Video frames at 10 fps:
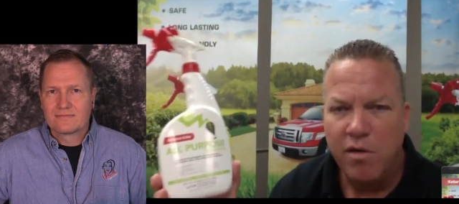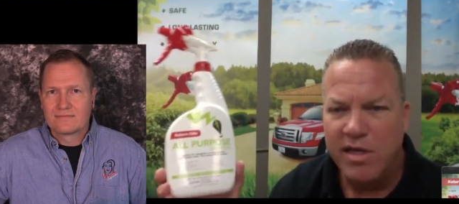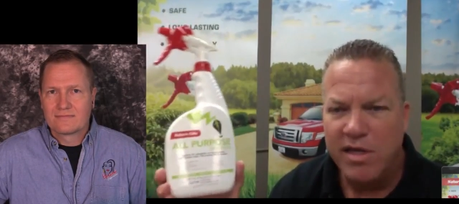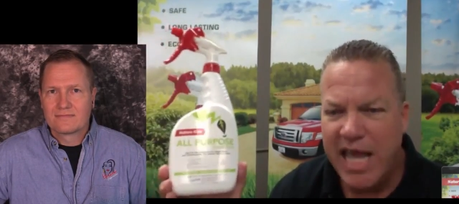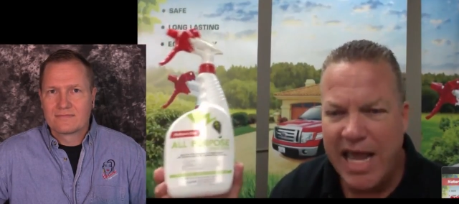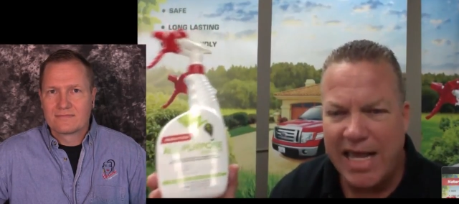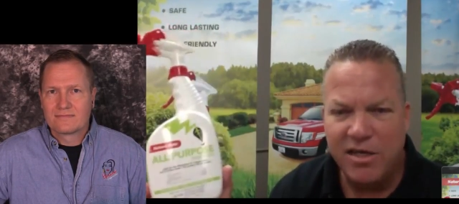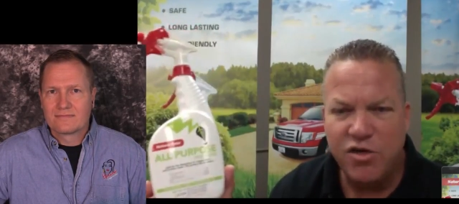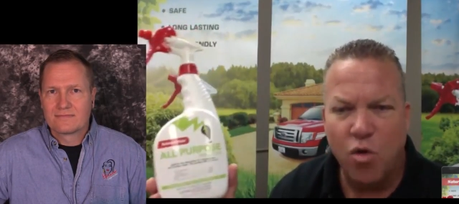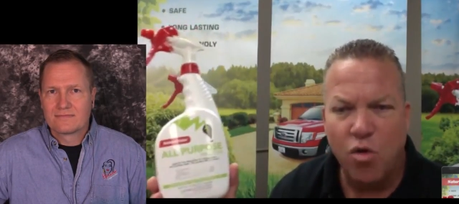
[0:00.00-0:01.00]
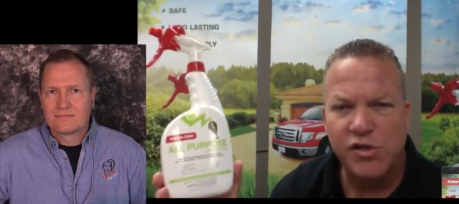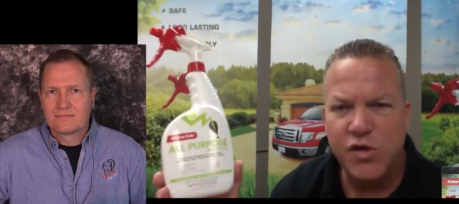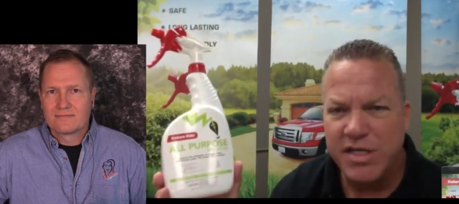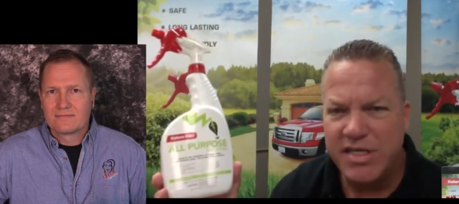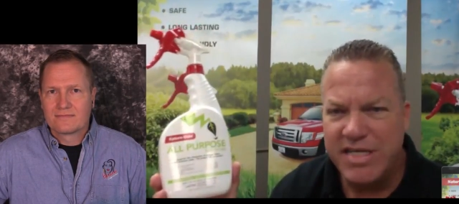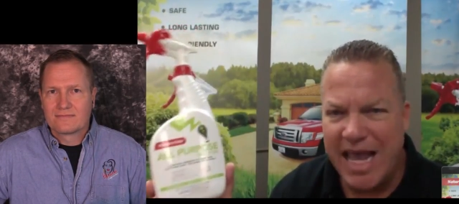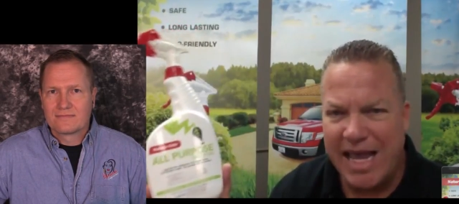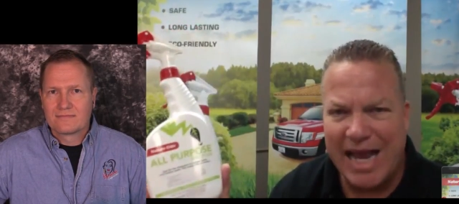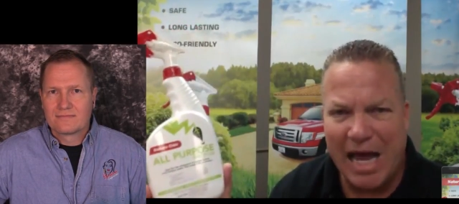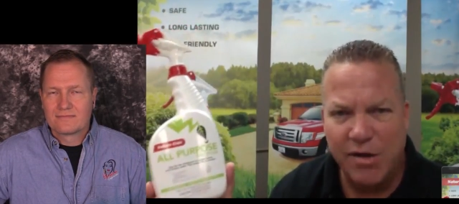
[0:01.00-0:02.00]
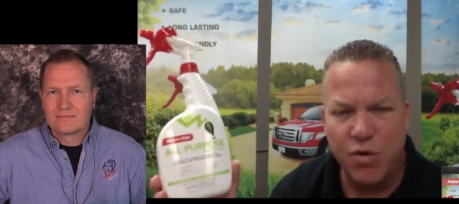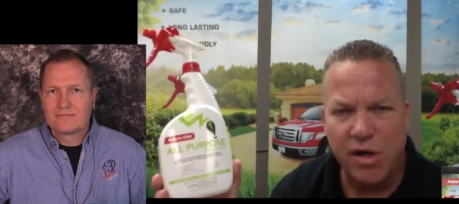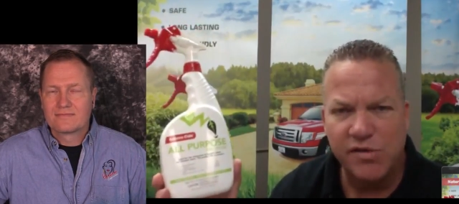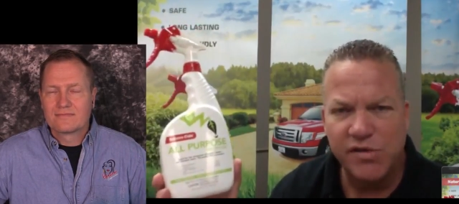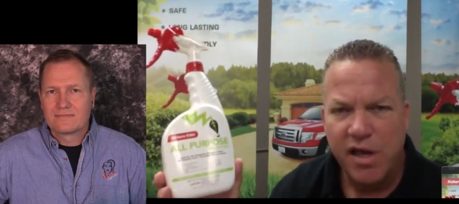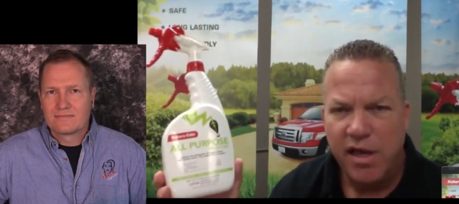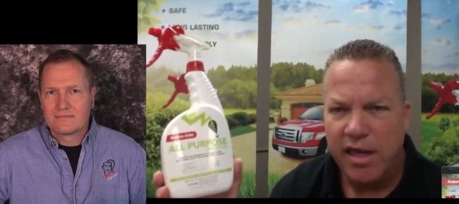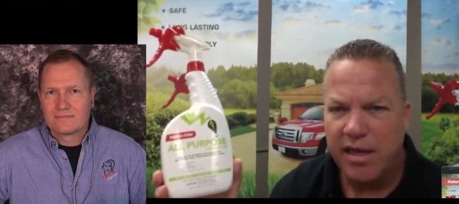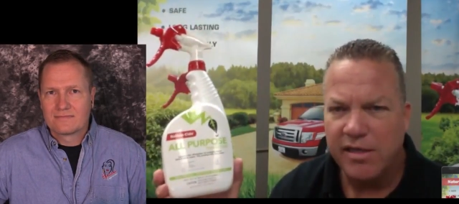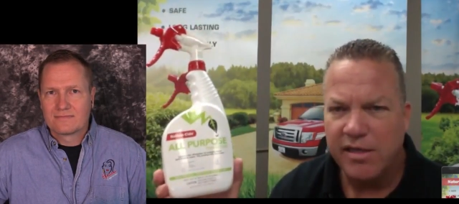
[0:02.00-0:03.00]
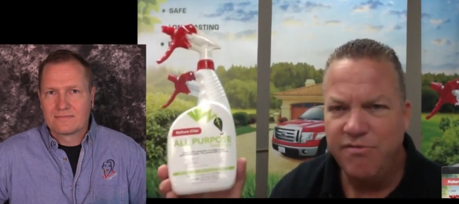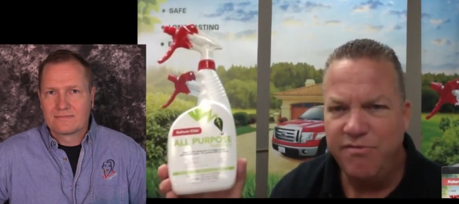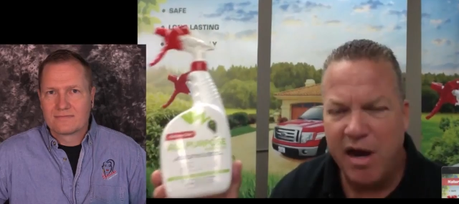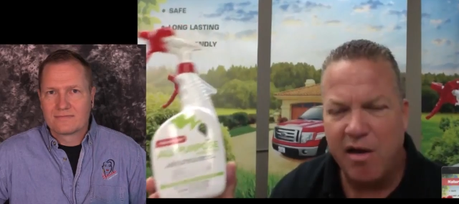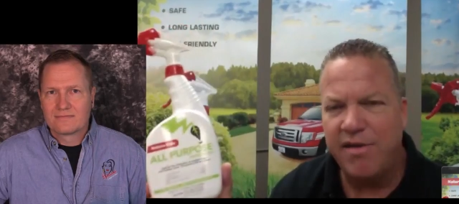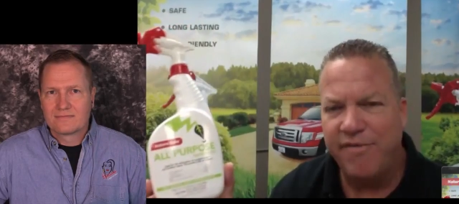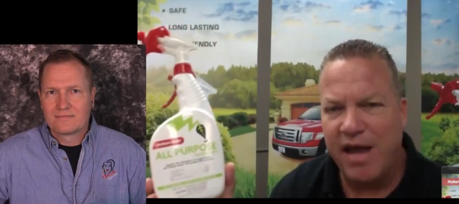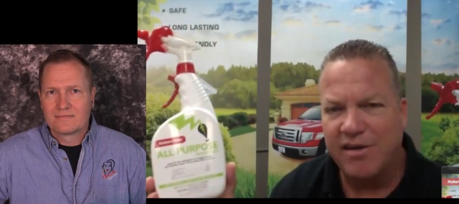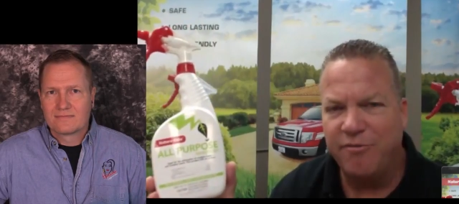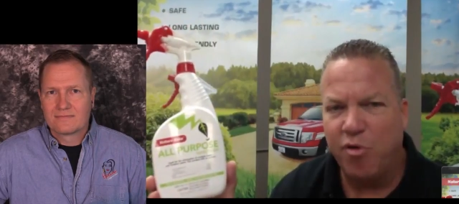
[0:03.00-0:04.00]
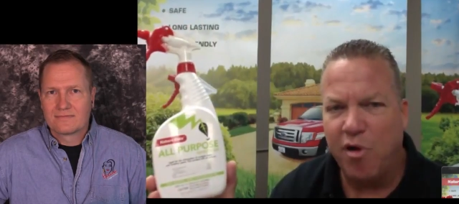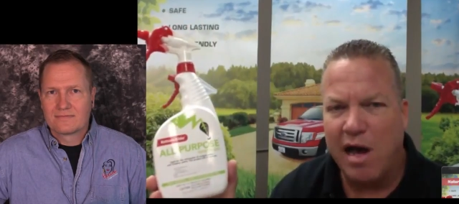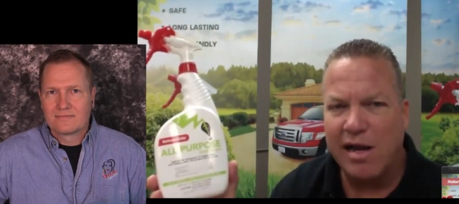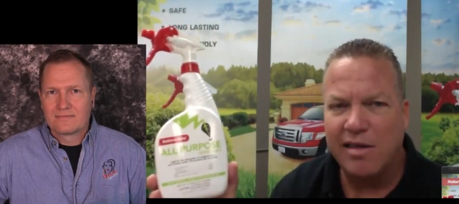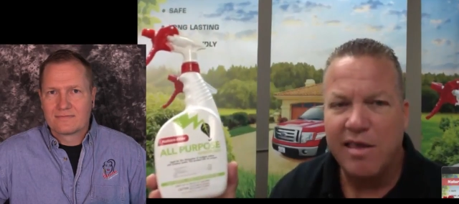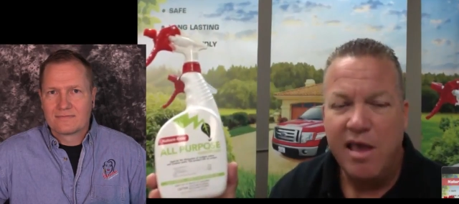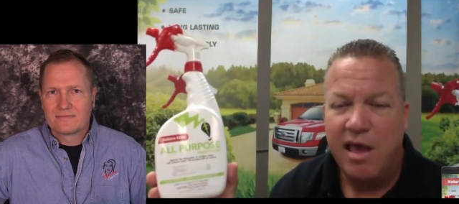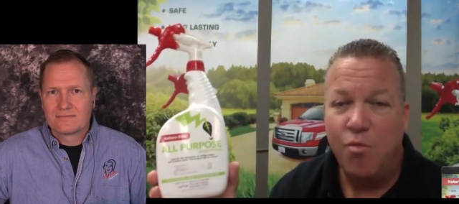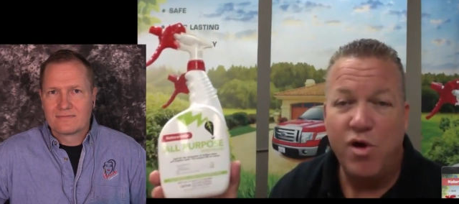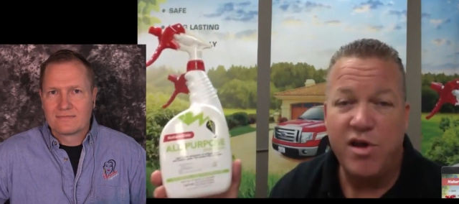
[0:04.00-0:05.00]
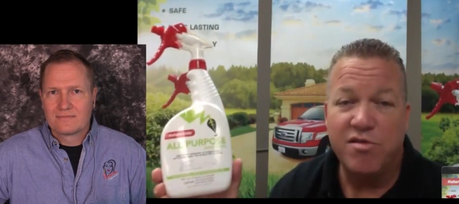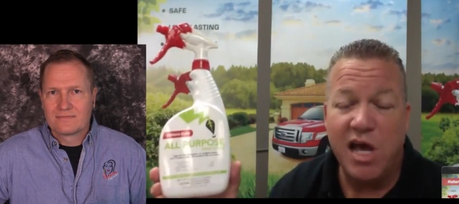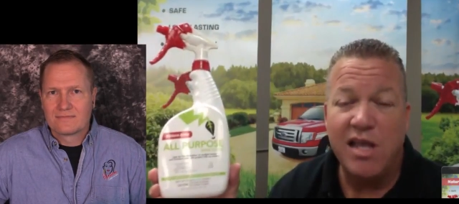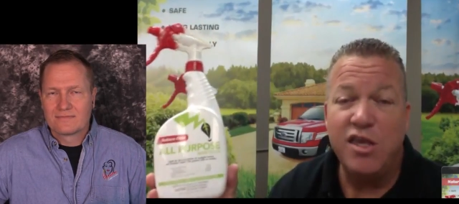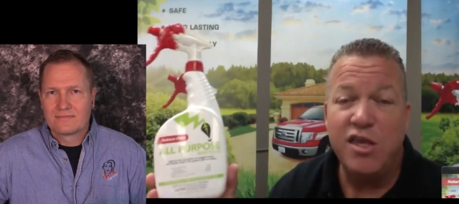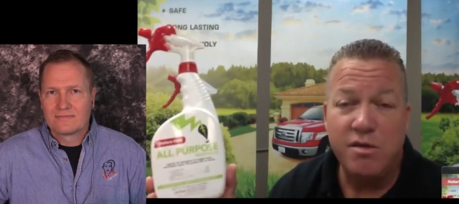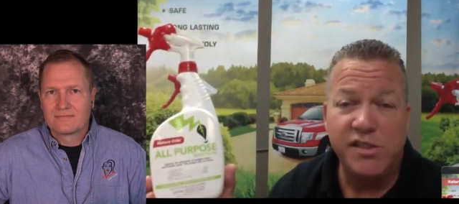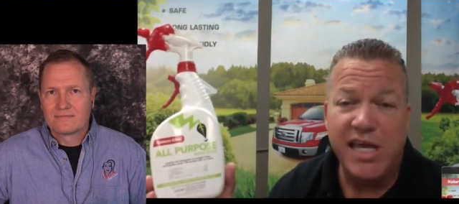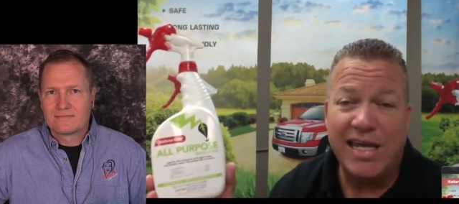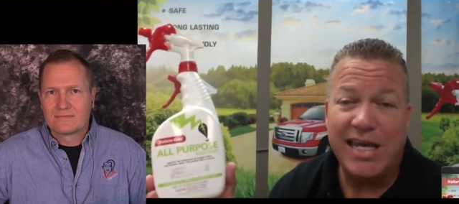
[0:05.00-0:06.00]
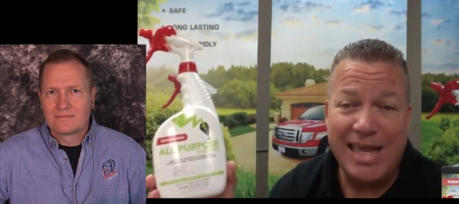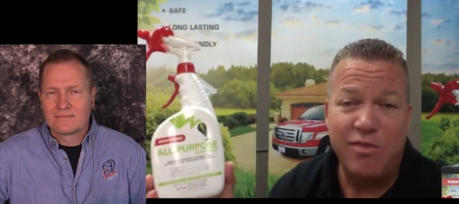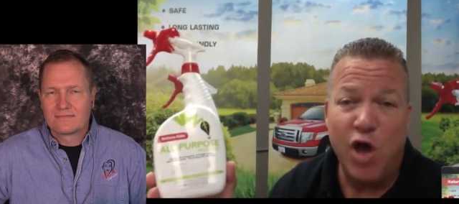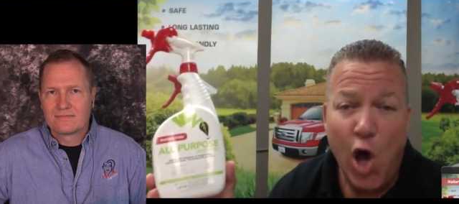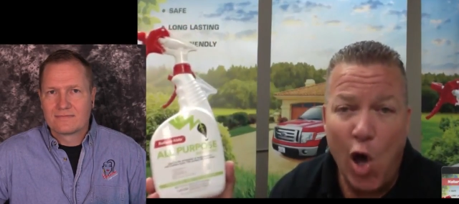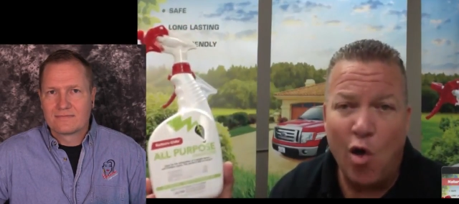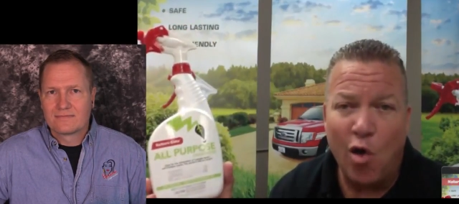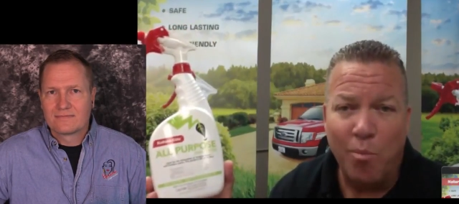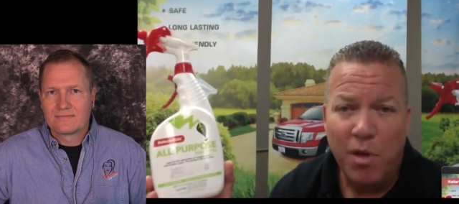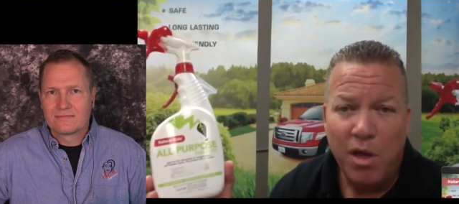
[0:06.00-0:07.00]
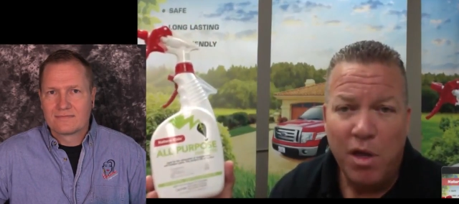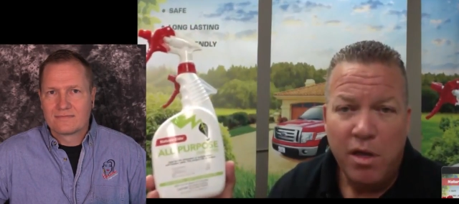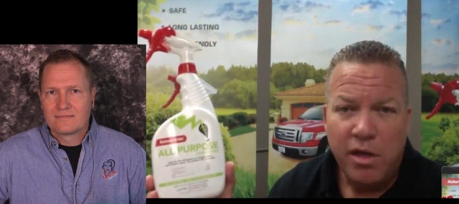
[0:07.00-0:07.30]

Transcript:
Speaker 1: You can take it indoors, you can take it outdoors. It, it's a very effective product. And when you're done using it in the home,